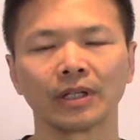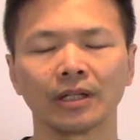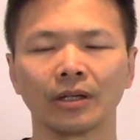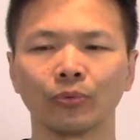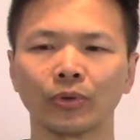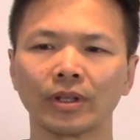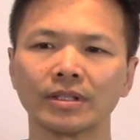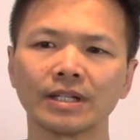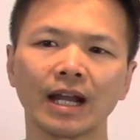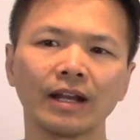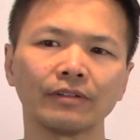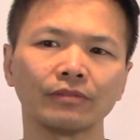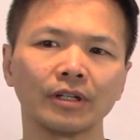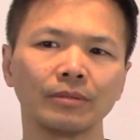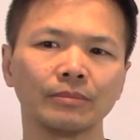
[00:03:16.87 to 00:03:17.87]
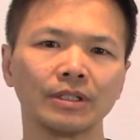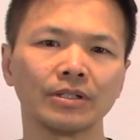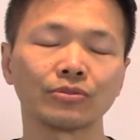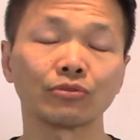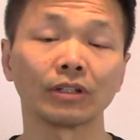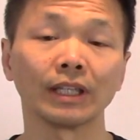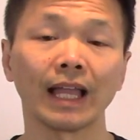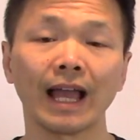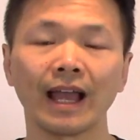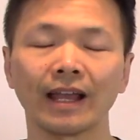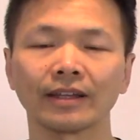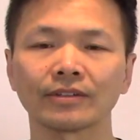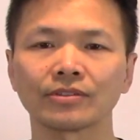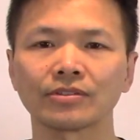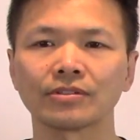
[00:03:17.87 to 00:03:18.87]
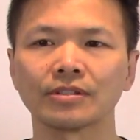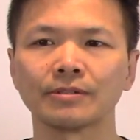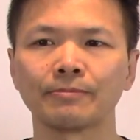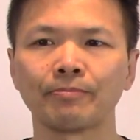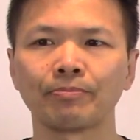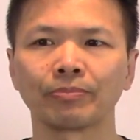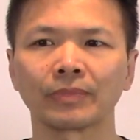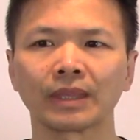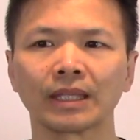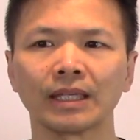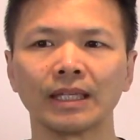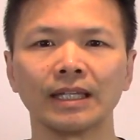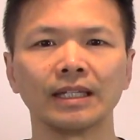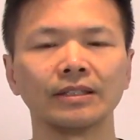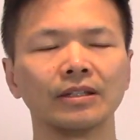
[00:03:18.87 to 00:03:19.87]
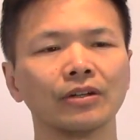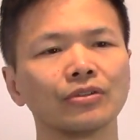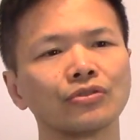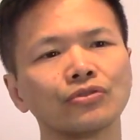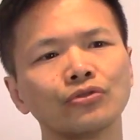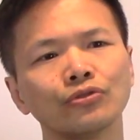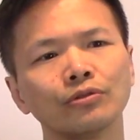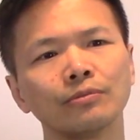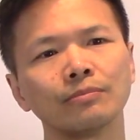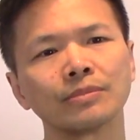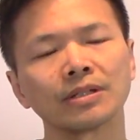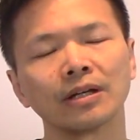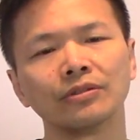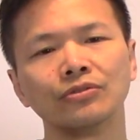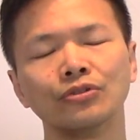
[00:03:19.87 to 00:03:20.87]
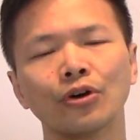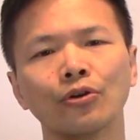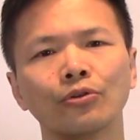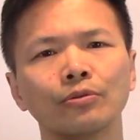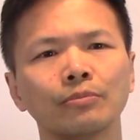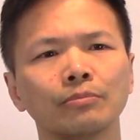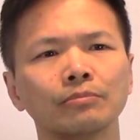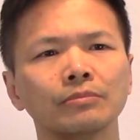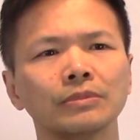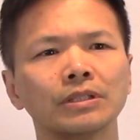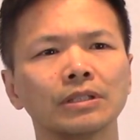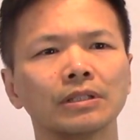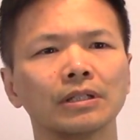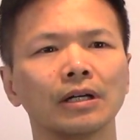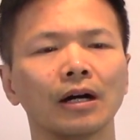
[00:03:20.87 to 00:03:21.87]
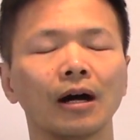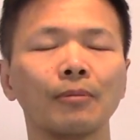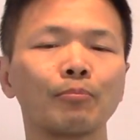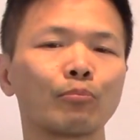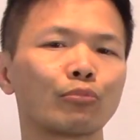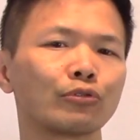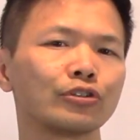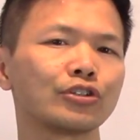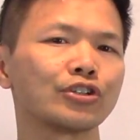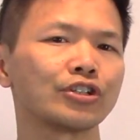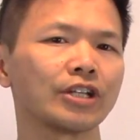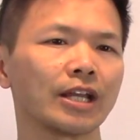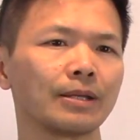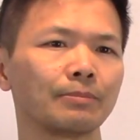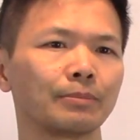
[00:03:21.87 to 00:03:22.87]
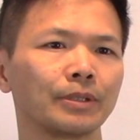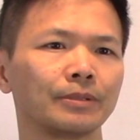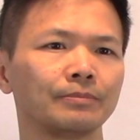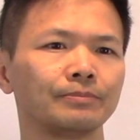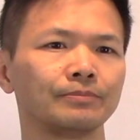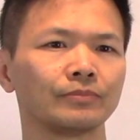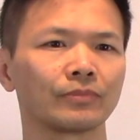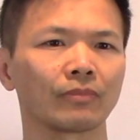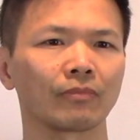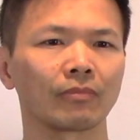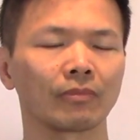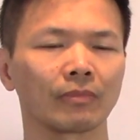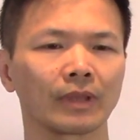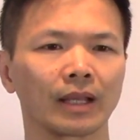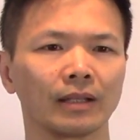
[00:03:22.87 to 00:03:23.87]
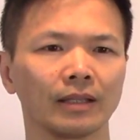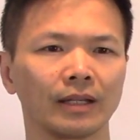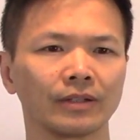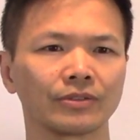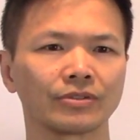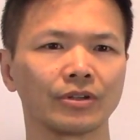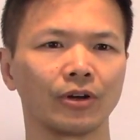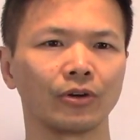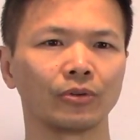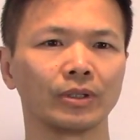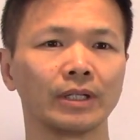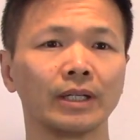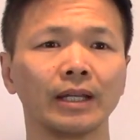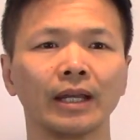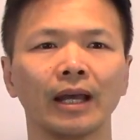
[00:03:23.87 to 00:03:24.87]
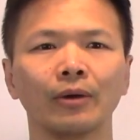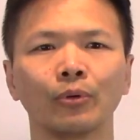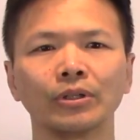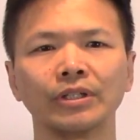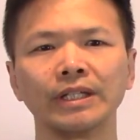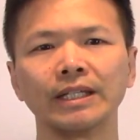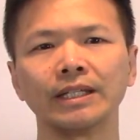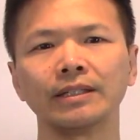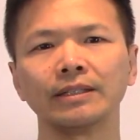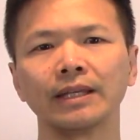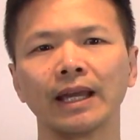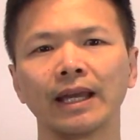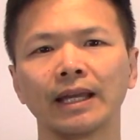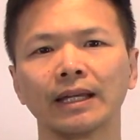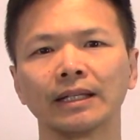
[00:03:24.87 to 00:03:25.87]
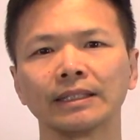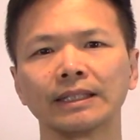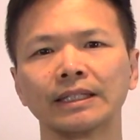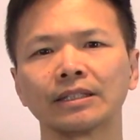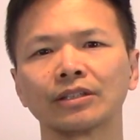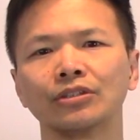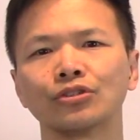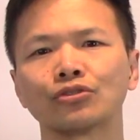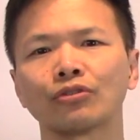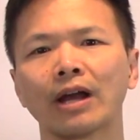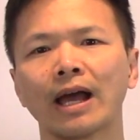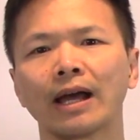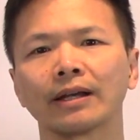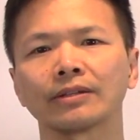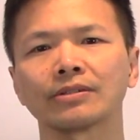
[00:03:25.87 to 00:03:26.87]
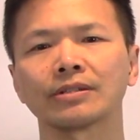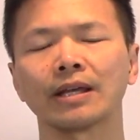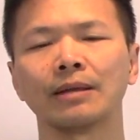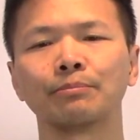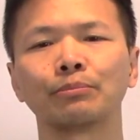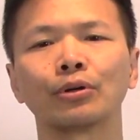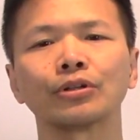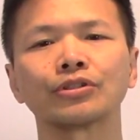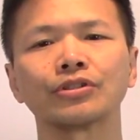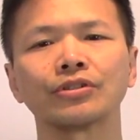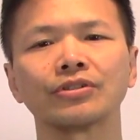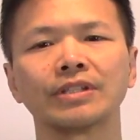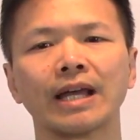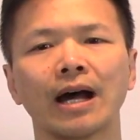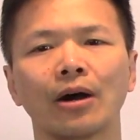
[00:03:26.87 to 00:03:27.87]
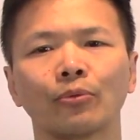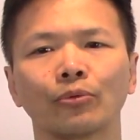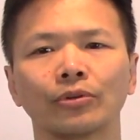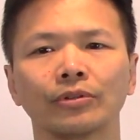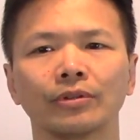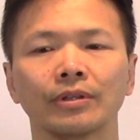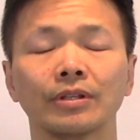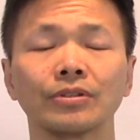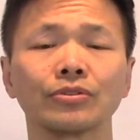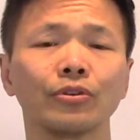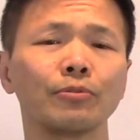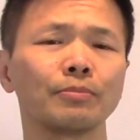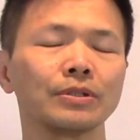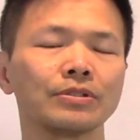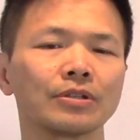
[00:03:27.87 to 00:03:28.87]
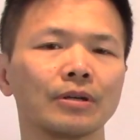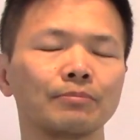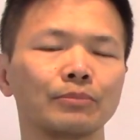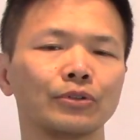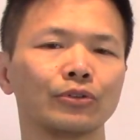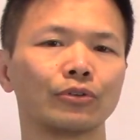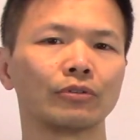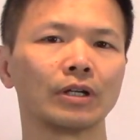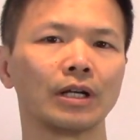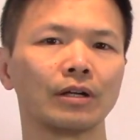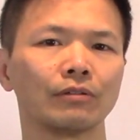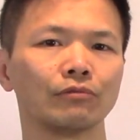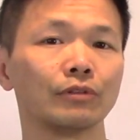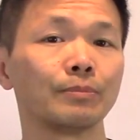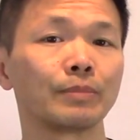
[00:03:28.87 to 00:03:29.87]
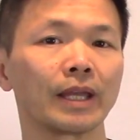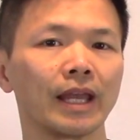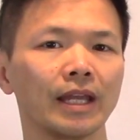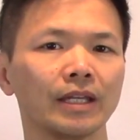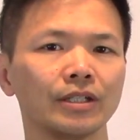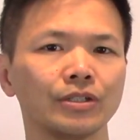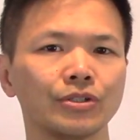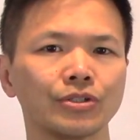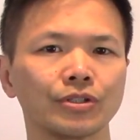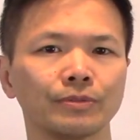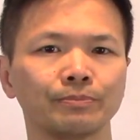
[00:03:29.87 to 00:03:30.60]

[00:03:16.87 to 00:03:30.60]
And when the diaphragm is relaxed, it assumes a domed upward shape, like so. And when you inhale, it contracts and pushes downward. This opens up your rib cage.